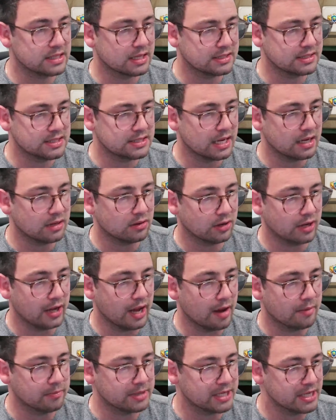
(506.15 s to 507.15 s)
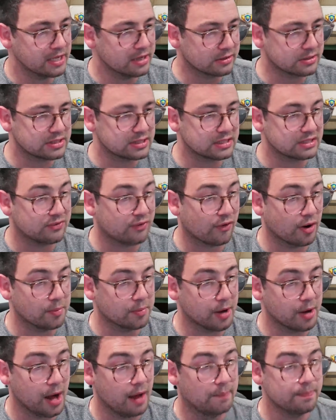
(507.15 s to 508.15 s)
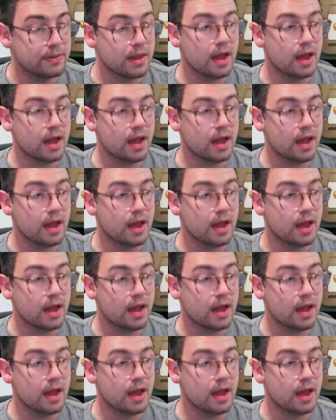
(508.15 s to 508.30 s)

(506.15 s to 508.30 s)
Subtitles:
Let's take a look at how many kills this farm got.